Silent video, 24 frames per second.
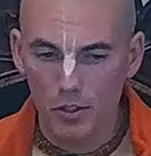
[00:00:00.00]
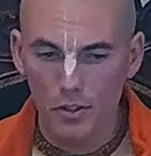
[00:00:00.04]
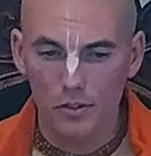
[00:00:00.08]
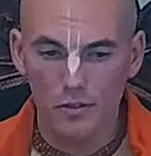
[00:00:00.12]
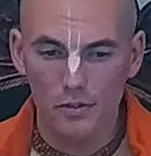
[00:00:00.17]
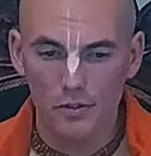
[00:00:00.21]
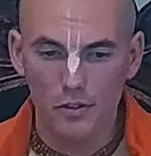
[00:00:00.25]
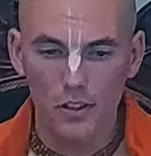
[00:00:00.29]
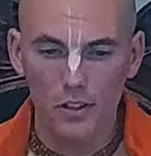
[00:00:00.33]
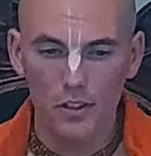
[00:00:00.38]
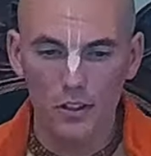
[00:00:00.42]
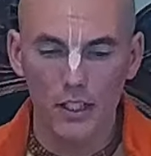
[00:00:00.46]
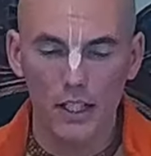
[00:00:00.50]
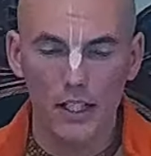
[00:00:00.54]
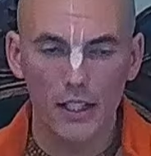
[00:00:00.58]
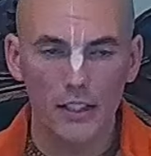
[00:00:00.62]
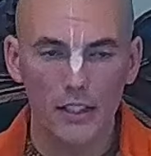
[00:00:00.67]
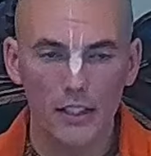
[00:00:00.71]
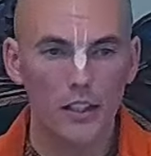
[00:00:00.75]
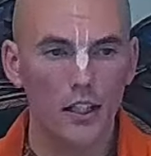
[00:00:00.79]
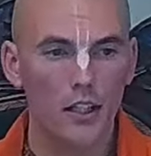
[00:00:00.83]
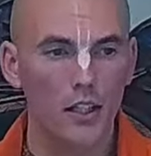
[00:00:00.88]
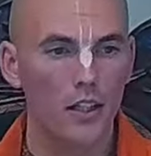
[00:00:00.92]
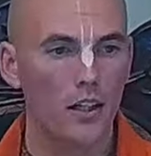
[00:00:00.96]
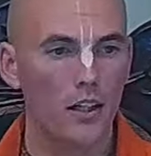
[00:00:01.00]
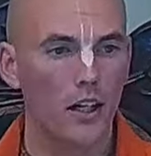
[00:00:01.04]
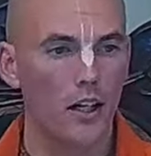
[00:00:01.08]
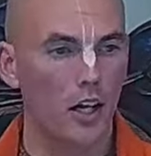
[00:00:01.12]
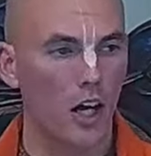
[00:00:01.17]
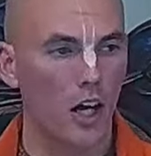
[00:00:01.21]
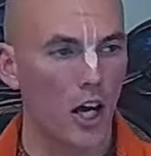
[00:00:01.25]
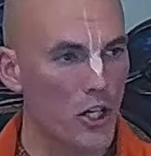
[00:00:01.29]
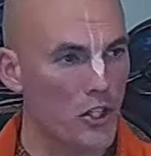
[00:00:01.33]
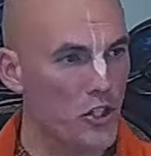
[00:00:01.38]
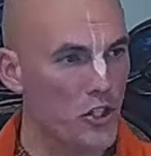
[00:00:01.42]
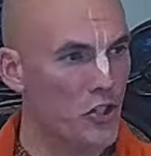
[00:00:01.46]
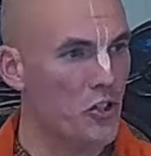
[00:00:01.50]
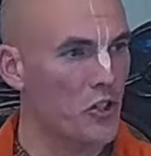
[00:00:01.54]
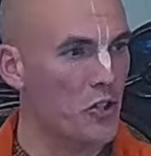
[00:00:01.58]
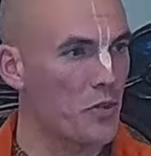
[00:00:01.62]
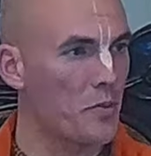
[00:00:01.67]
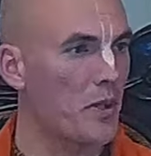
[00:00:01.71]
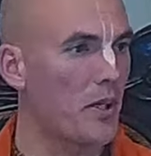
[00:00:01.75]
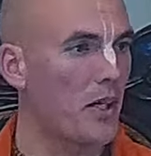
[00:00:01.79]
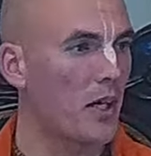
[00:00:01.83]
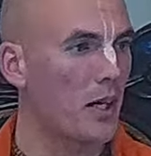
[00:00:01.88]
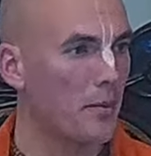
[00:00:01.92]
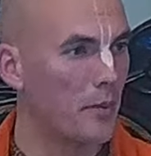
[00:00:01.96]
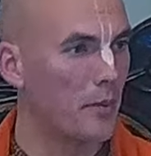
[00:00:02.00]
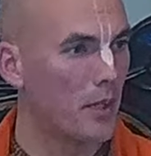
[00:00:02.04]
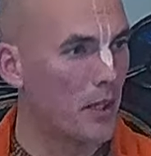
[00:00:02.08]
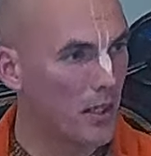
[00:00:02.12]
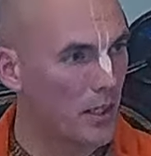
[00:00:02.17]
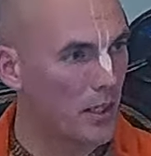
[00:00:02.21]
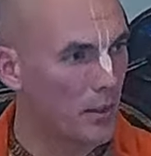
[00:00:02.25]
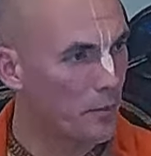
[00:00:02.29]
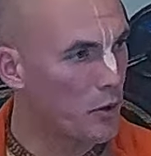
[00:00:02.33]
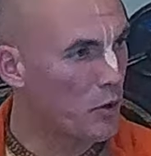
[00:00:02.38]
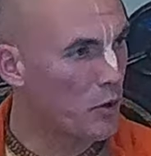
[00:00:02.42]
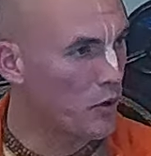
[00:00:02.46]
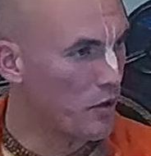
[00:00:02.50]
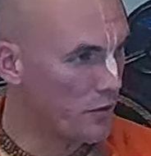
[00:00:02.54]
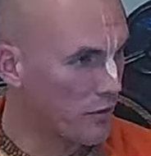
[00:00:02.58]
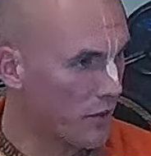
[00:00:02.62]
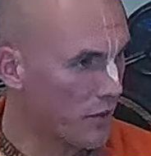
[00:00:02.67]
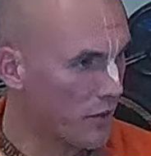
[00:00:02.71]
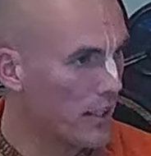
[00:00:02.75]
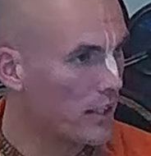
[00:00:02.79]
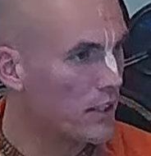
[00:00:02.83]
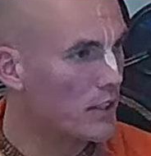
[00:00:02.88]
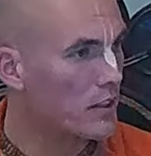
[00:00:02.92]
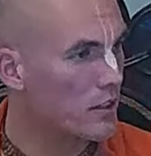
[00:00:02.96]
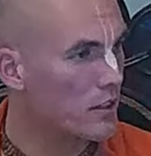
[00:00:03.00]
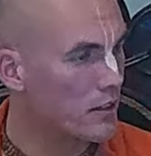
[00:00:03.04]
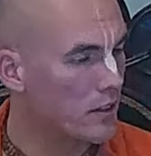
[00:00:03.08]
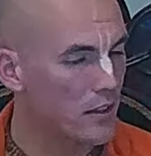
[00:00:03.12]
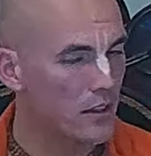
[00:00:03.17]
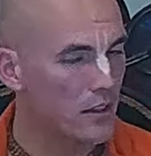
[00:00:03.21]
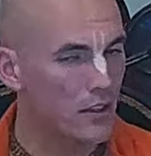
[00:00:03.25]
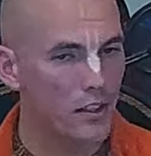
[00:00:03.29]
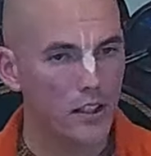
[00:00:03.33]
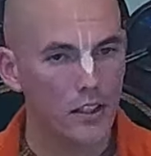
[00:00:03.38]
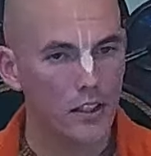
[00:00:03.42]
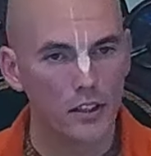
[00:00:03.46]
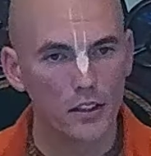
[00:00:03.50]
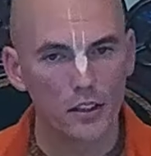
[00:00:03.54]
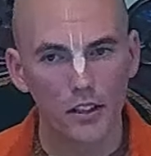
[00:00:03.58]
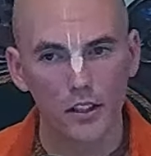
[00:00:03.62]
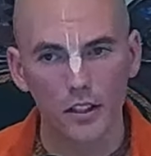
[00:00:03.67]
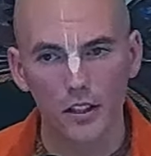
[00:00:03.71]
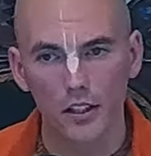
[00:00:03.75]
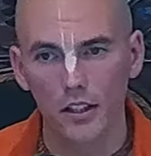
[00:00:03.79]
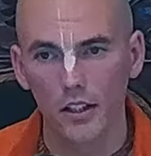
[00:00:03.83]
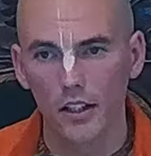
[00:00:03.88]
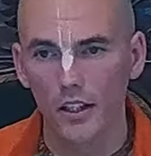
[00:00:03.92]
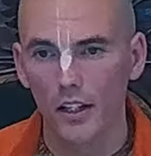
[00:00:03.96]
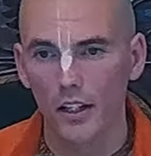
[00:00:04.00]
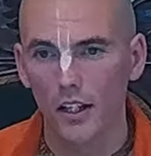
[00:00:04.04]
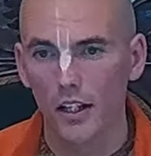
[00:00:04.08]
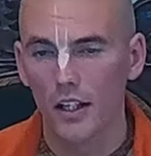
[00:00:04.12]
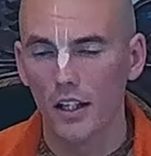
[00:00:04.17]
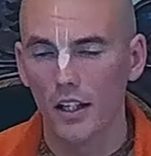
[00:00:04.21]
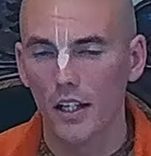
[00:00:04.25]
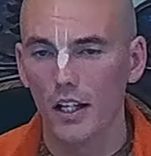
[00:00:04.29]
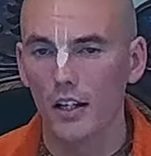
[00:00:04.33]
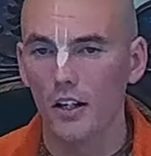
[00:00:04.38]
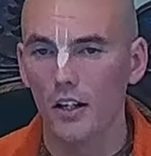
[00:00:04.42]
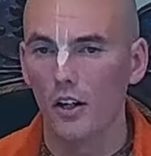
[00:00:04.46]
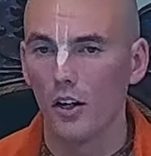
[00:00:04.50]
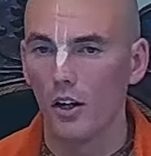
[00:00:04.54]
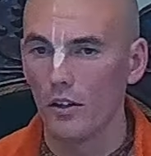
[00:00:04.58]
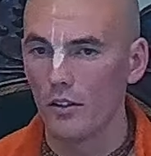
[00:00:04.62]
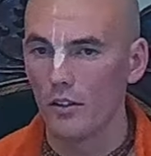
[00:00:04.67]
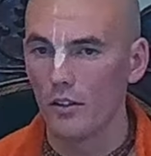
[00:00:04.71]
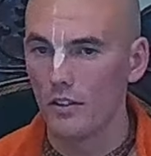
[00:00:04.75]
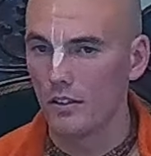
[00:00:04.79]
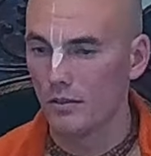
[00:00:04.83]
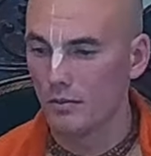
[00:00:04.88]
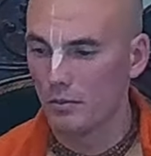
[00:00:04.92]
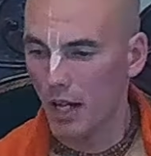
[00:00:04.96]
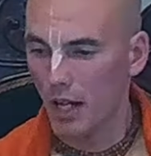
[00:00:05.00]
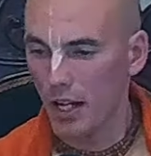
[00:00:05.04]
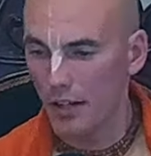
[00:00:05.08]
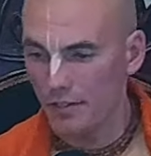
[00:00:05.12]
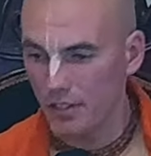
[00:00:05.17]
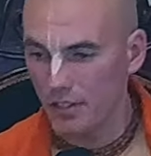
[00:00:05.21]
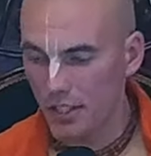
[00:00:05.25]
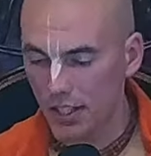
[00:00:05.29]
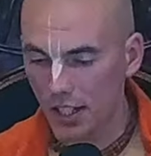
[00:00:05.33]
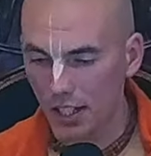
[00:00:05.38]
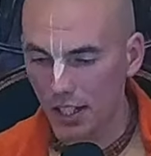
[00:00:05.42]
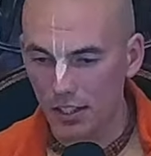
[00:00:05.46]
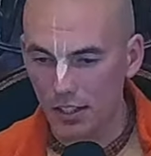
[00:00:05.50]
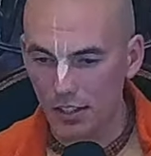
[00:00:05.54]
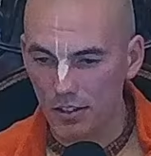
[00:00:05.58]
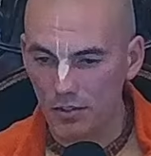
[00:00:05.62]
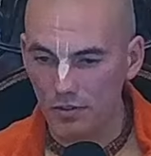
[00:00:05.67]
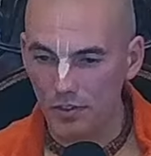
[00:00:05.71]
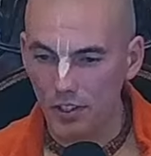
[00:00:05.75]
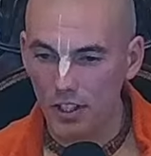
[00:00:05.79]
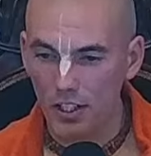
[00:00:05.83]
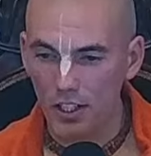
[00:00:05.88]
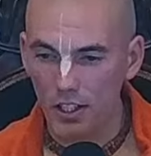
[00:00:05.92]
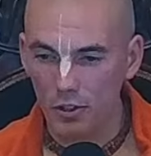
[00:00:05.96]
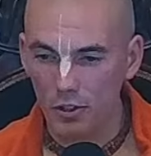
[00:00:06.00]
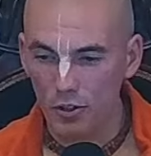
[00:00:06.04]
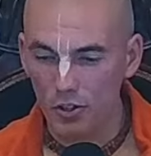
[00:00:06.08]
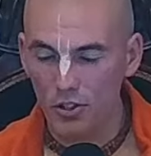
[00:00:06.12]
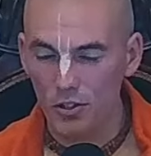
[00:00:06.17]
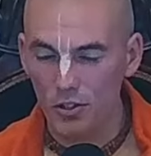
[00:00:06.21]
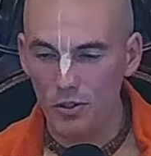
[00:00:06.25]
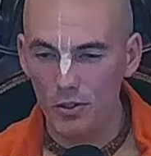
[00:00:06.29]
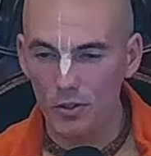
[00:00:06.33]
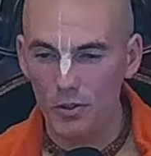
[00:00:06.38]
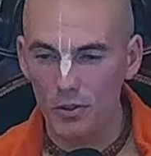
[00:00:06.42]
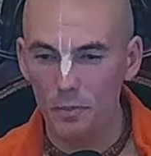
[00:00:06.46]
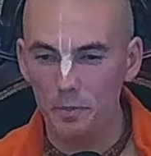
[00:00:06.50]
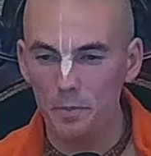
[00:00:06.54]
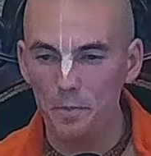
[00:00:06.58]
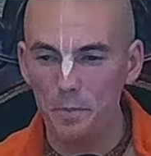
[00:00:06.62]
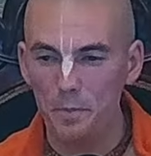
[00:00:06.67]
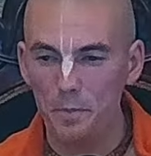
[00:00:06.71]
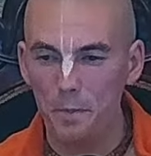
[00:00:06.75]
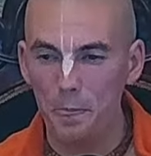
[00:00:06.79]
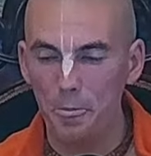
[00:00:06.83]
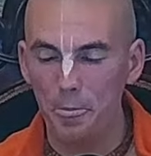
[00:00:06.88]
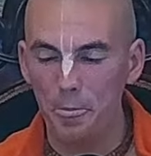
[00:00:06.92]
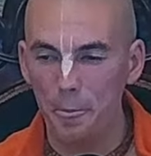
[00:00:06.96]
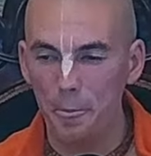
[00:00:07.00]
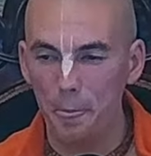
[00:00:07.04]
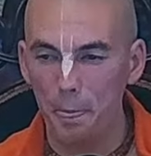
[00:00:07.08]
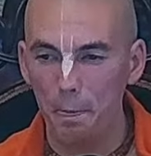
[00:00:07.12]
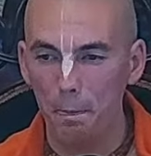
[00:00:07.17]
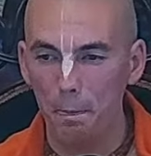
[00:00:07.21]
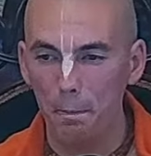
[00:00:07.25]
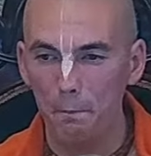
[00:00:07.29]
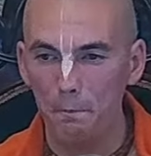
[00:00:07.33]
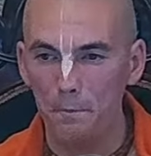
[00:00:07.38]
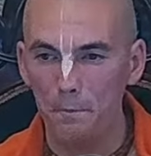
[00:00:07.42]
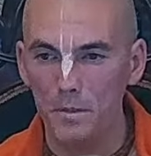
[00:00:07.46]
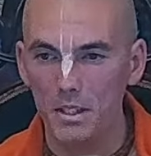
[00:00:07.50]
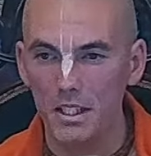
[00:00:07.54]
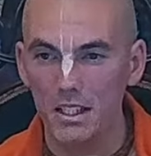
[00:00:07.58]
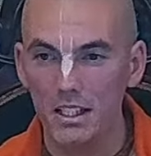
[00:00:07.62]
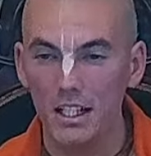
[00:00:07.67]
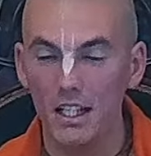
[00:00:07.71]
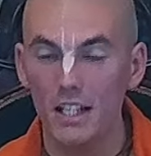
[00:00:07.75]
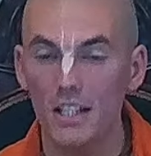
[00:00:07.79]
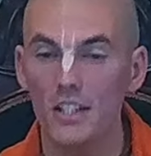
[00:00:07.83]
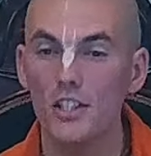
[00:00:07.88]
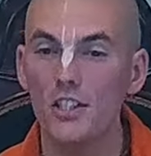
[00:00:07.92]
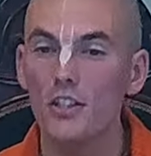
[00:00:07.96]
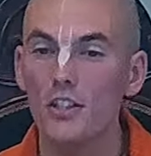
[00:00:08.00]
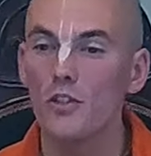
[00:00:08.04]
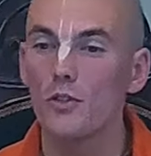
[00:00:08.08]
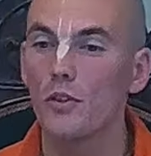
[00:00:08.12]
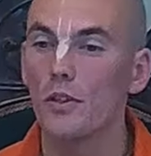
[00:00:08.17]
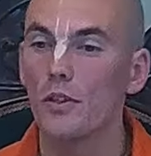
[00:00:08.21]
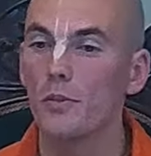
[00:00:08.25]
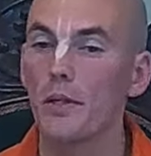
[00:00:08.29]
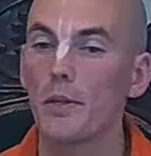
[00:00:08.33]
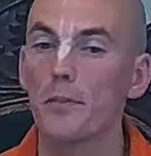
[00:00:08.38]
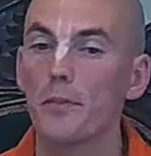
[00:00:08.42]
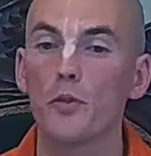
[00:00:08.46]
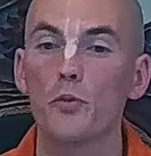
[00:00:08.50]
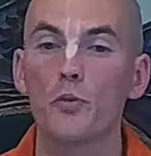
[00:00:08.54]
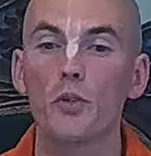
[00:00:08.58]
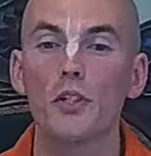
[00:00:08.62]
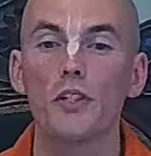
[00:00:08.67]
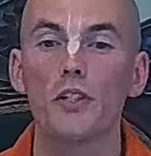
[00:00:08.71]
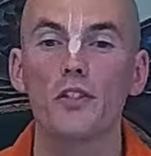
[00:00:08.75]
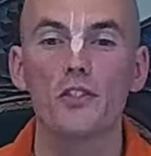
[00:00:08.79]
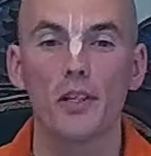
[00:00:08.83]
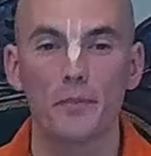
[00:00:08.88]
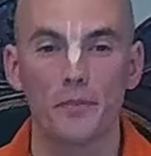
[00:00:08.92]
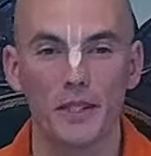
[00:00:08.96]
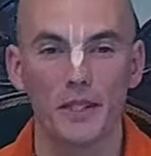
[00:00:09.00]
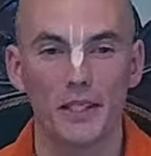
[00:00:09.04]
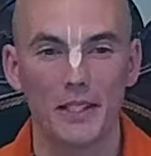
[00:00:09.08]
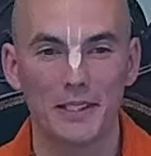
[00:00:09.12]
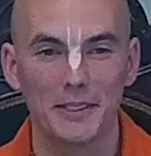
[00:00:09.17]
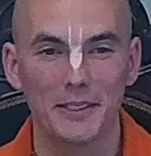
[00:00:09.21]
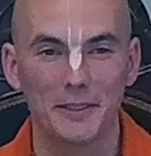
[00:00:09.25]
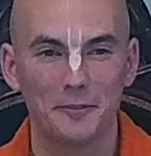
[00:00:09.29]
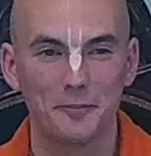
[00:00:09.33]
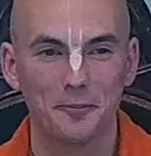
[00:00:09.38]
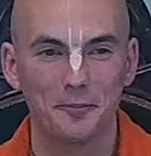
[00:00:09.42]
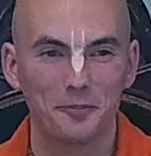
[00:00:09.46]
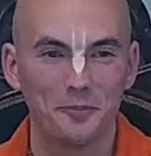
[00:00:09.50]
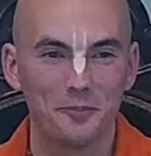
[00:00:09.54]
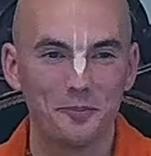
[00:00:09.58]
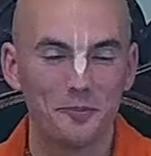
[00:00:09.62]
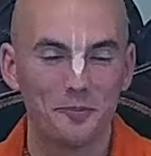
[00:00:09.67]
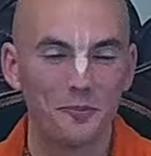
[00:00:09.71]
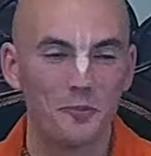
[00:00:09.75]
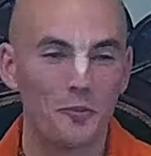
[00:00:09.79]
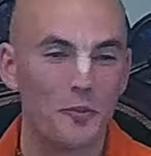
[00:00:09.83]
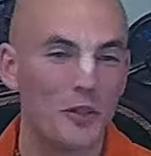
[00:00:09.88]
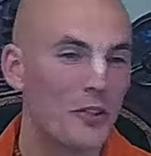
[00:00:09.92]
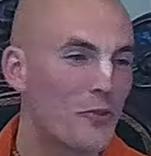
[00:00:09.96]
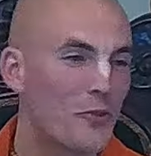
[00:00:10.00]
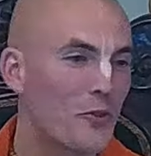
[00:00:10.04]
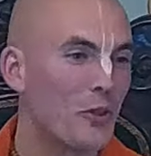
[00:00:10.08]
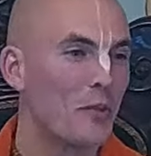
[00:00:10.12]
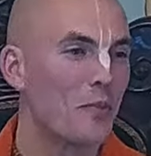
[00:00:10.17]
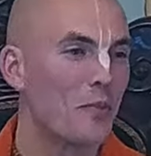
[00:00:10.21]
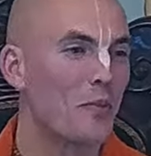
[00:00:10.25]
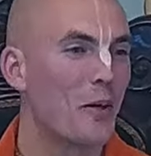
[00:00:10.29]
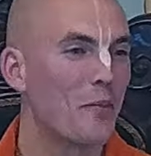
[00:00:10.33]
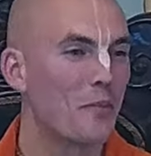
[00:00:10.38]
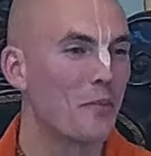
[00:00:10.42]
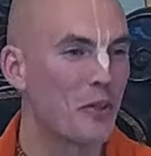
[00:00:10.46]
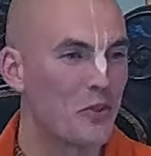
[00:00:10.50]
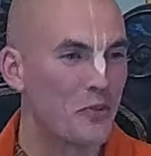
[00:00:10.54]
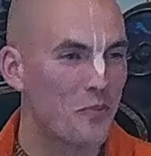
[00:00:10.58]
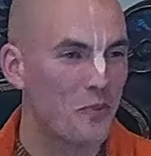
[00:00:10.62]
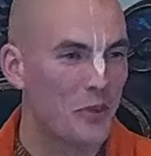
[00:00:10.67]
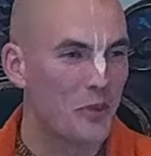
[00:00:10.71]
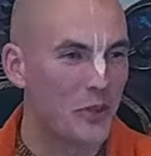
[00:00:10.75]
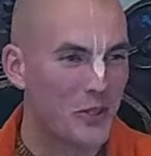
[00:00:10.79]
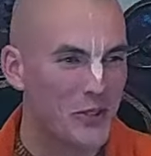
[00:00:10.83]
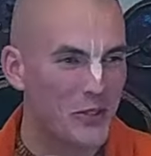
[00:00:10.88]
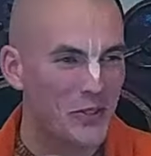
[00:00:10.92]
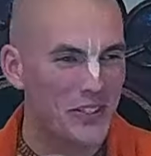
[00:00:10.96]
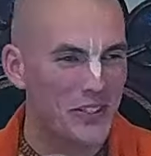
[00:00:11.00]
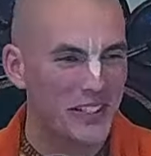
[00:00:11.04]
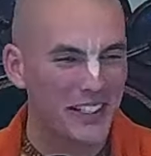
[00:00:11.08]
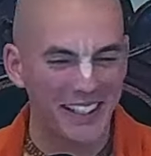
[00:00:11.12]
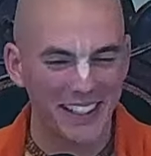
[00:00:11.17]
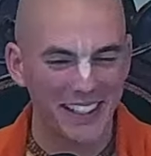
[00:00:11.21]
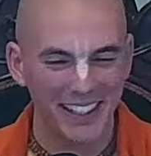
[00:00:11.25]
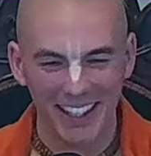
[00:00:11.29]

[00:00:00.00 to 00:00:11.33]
should feel that our consciousness become purified. And after that, it's very good to continue and maybe read something. Read Srila Prabhupada's books.